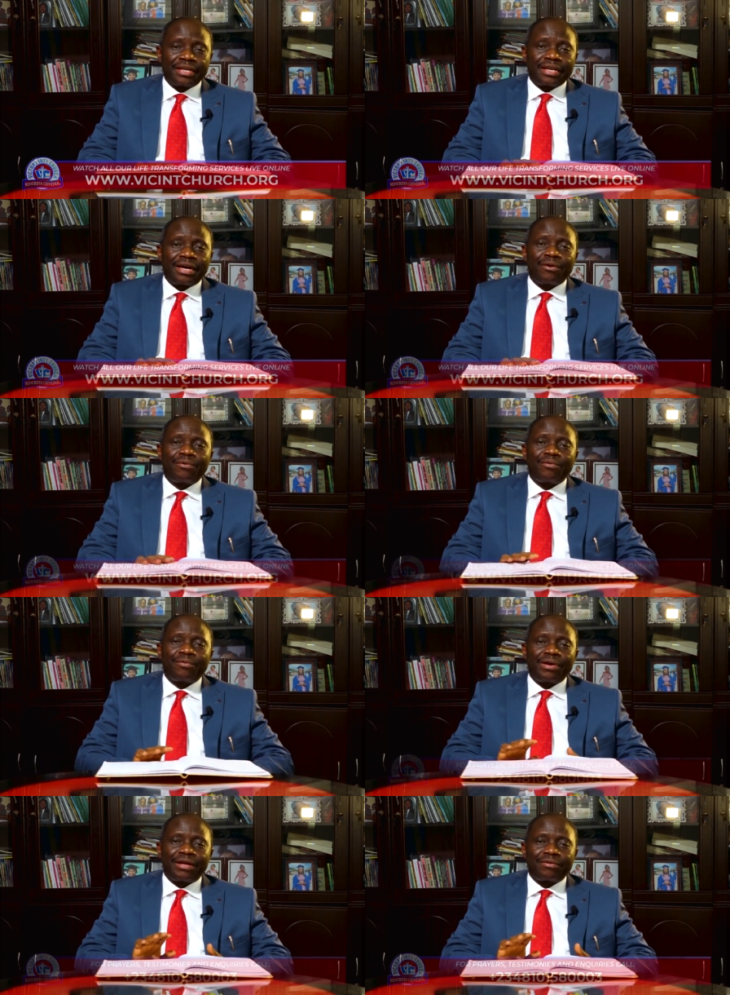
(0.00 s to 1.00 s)
Now
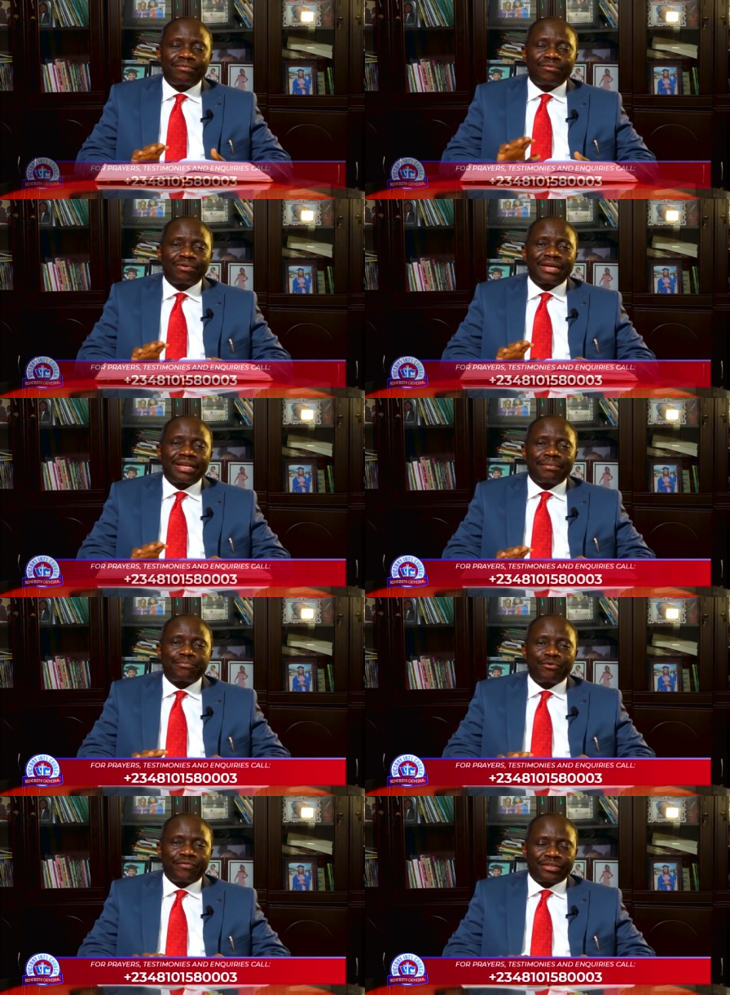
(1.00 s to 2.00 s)
we are looking at
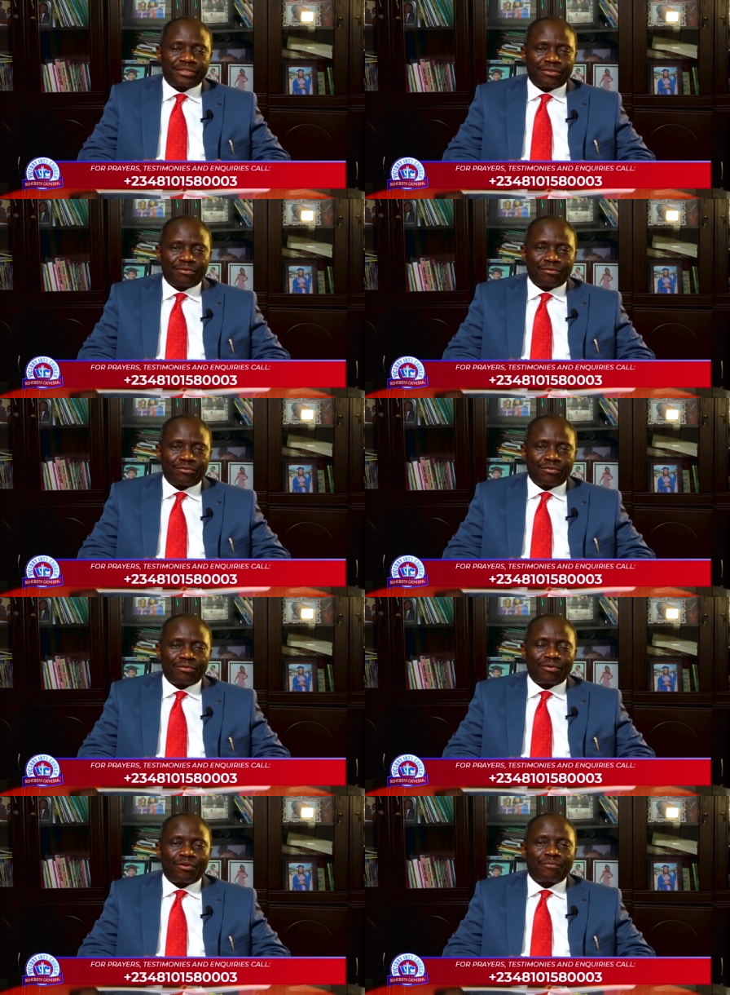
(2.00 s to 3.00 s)
prophecy on,
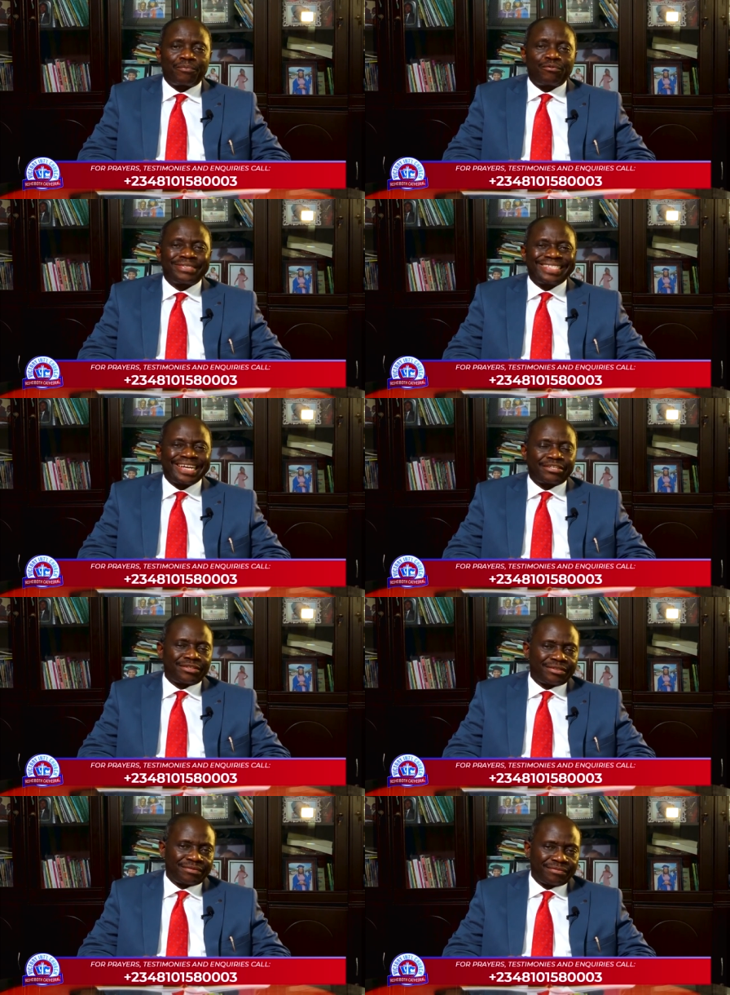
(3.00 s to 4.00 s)
of protection.